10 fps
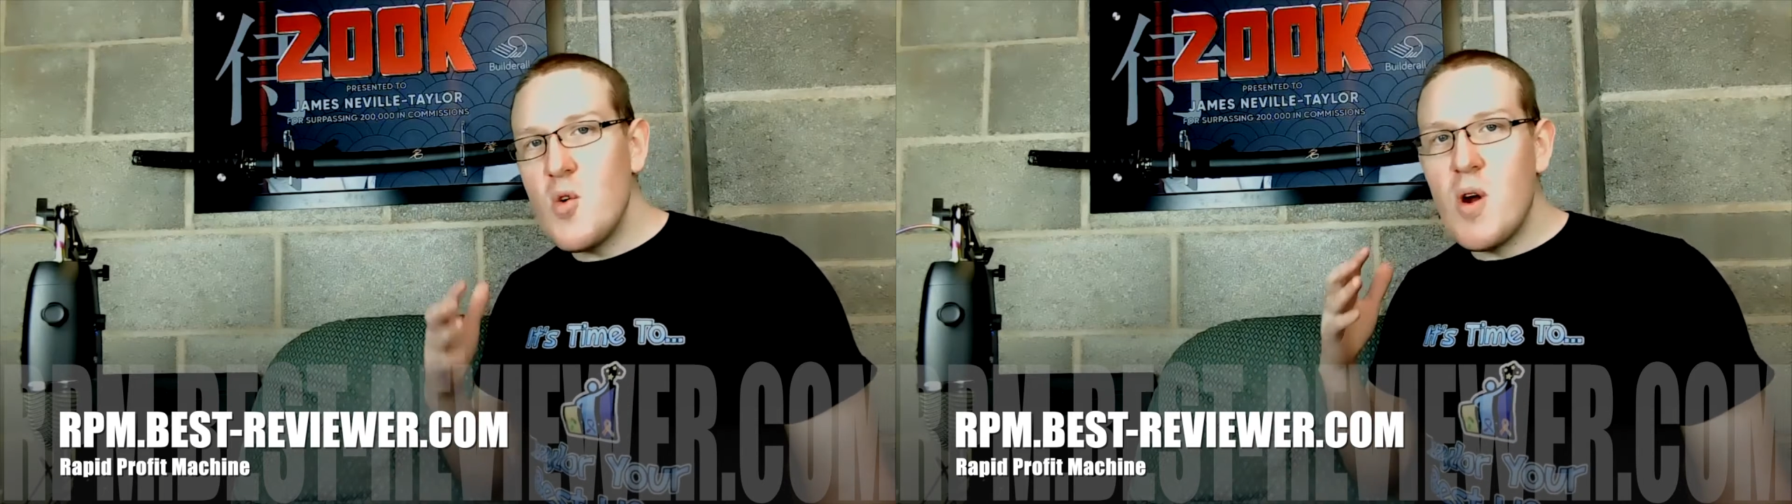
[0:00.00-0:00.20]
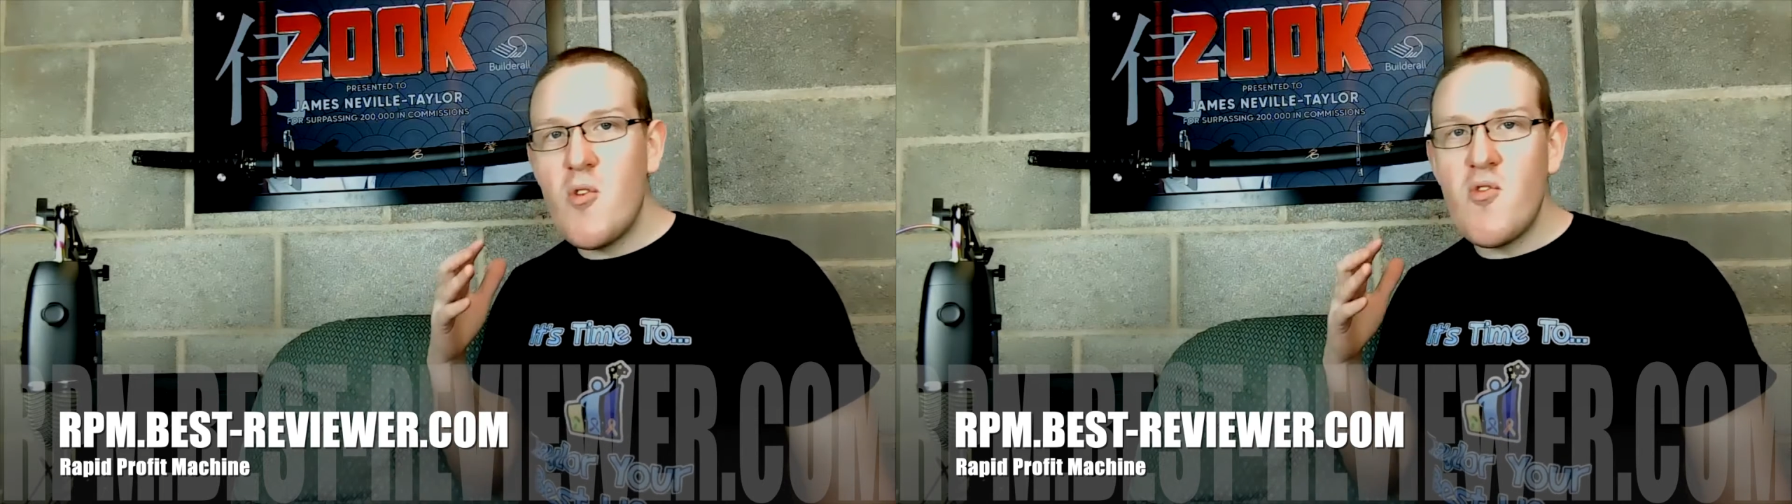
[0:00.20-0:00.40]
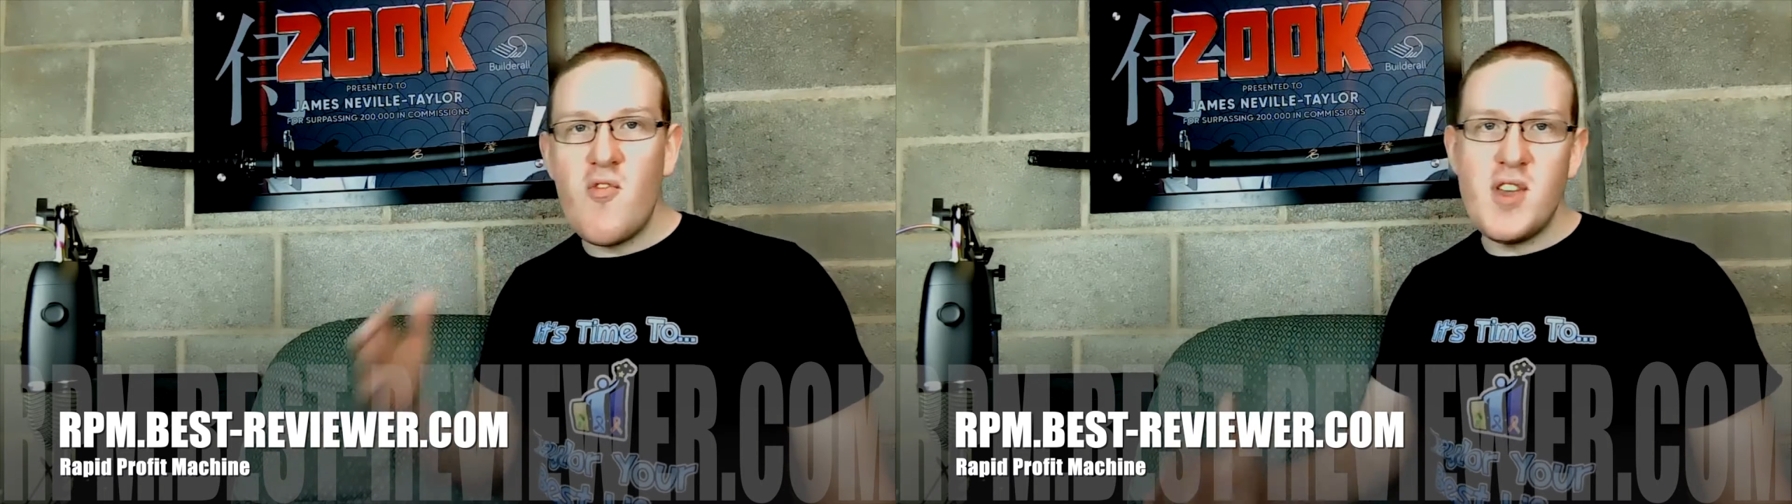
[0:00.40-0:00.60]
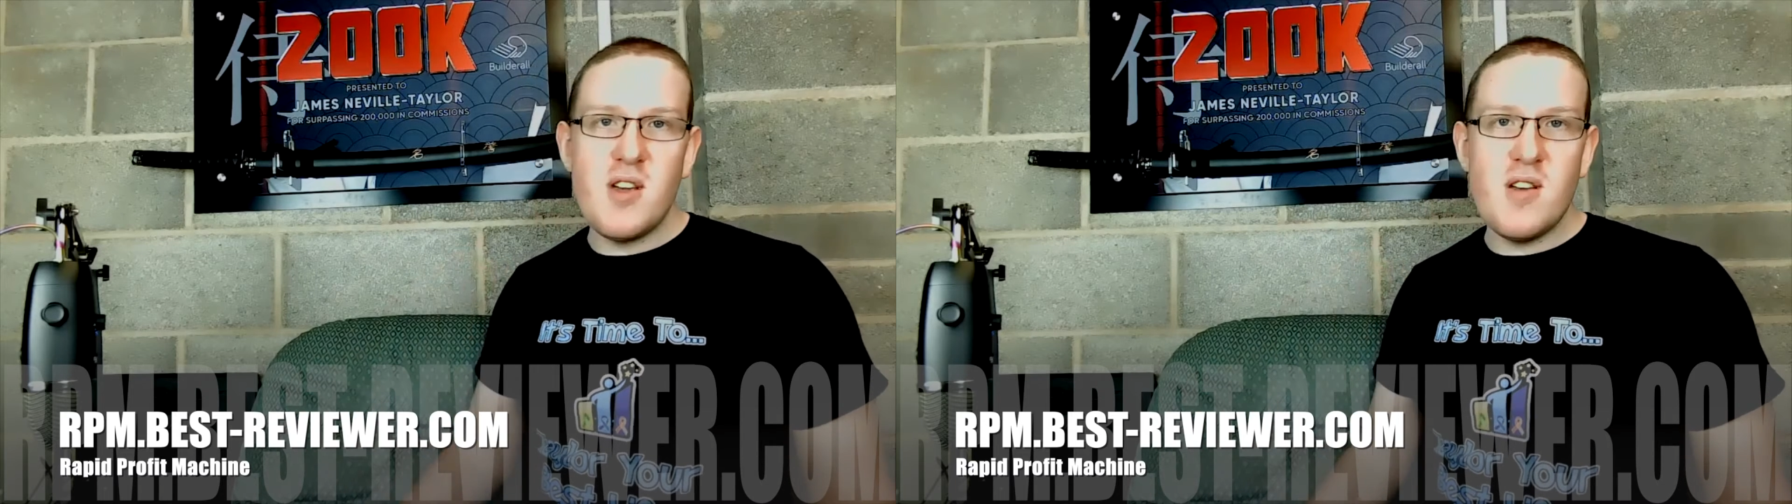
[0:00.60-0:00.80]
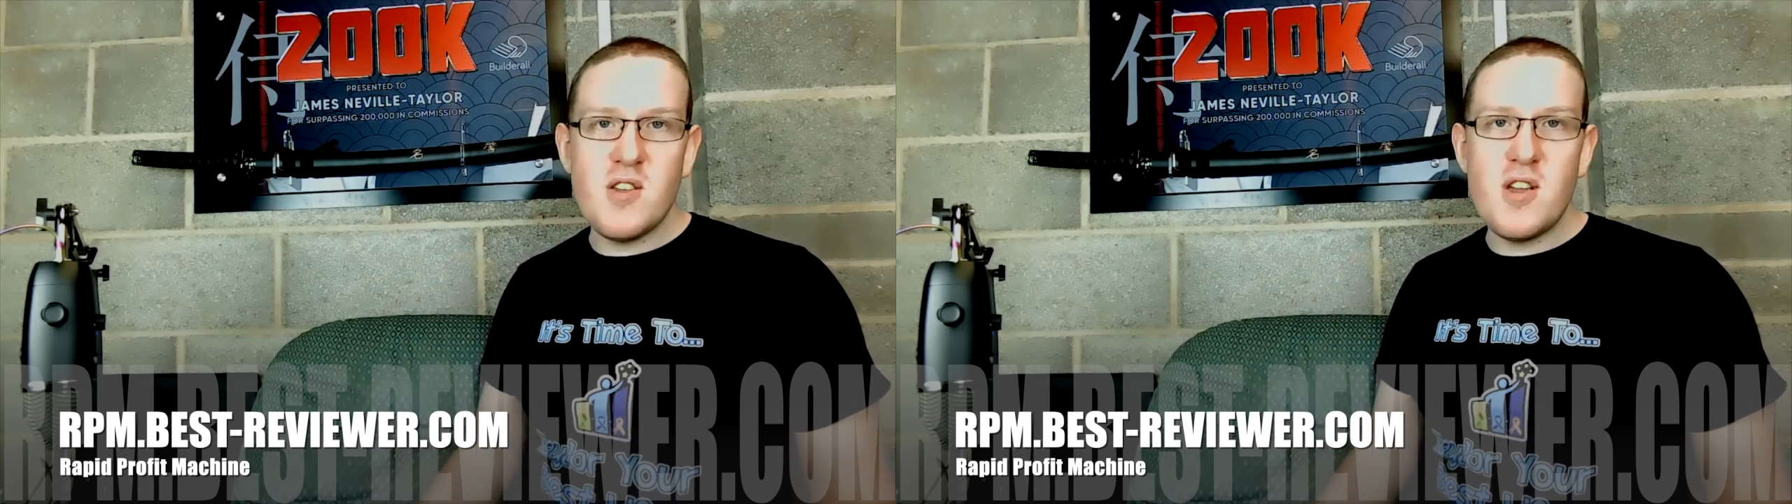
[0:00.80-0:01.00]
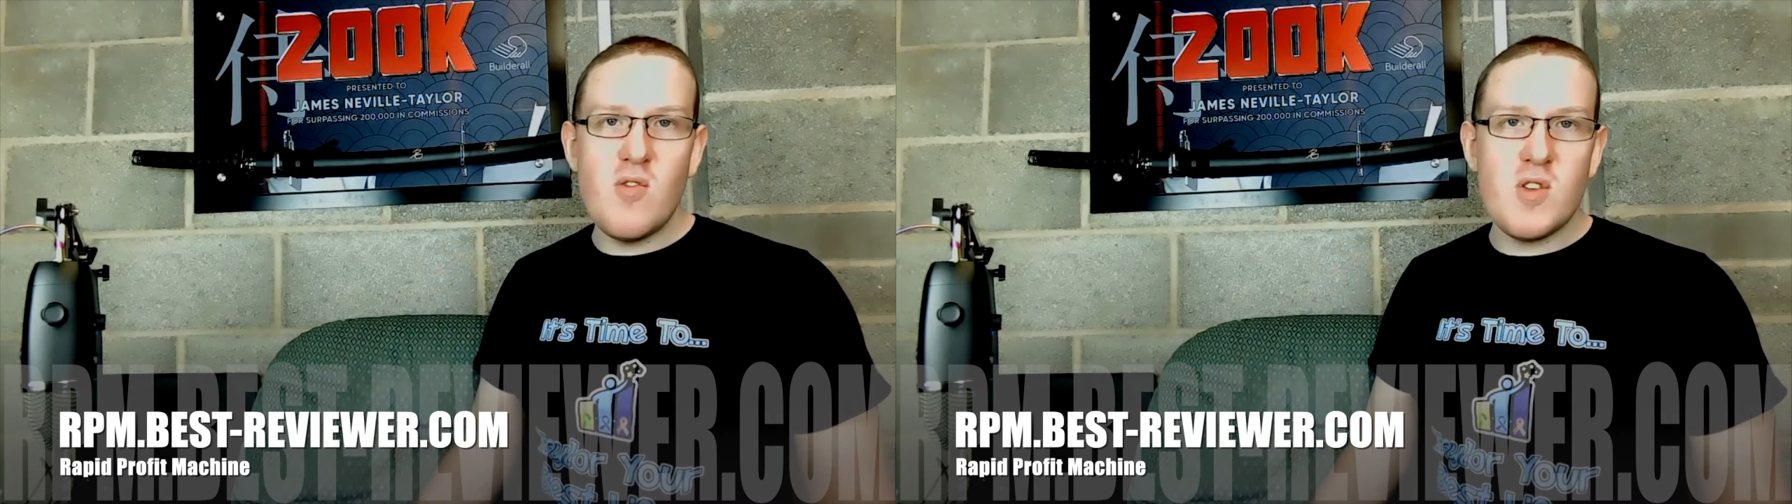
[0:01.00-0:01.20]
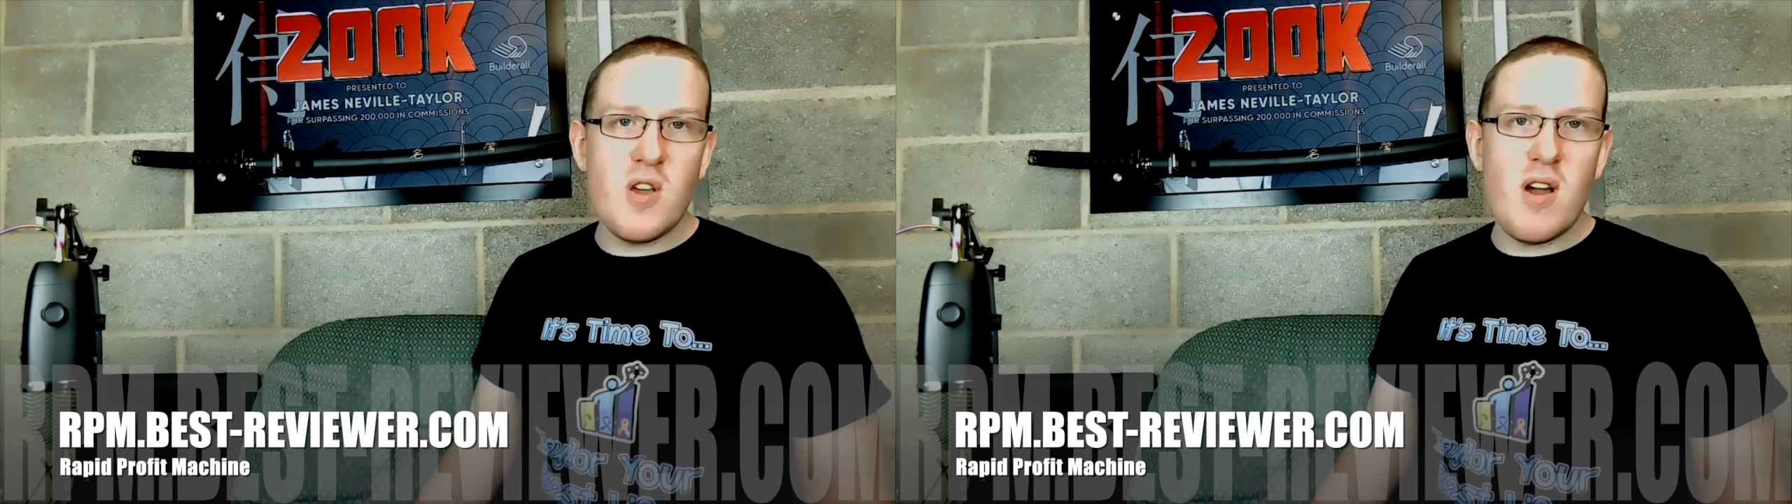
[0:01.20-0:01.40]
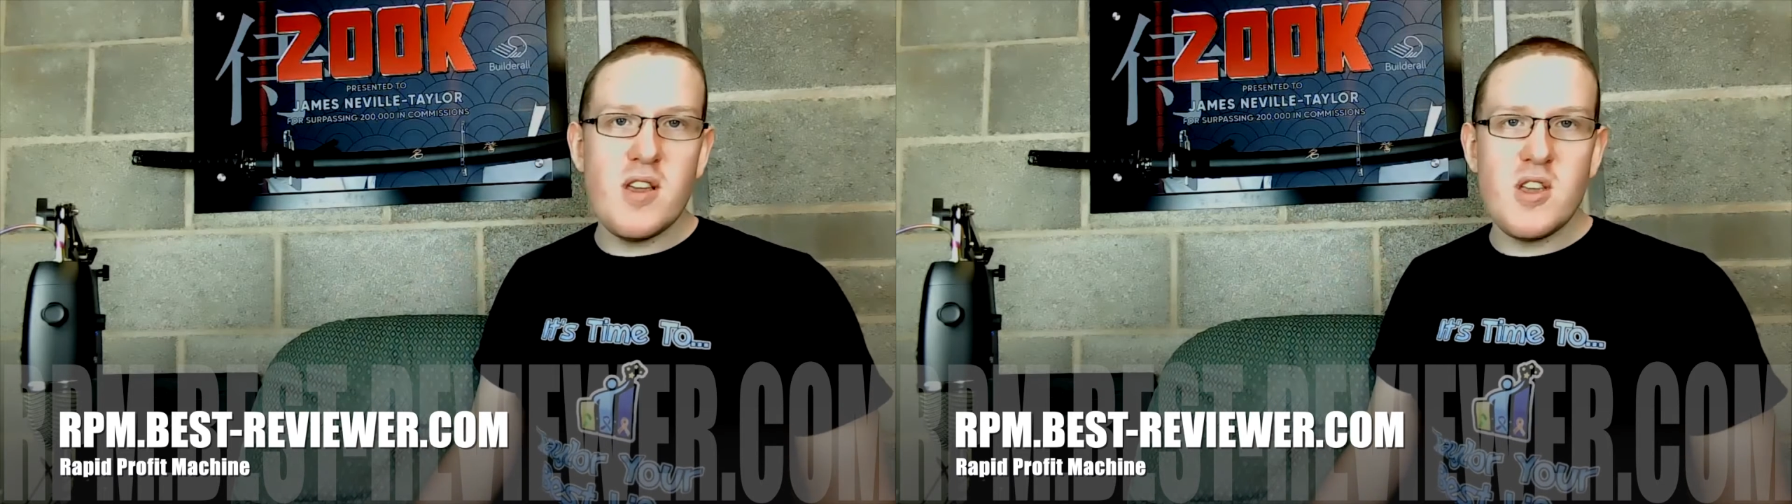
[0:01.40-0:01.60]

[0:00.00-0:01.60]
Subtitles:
word for visitors to your site.